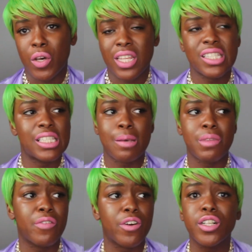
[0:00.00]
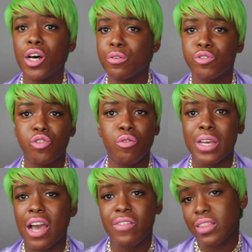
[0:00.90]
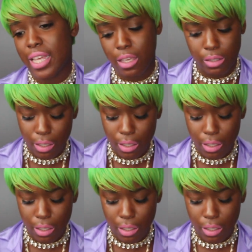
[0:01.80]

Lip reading: And this is the same thing for clothes, jewelry, everything, you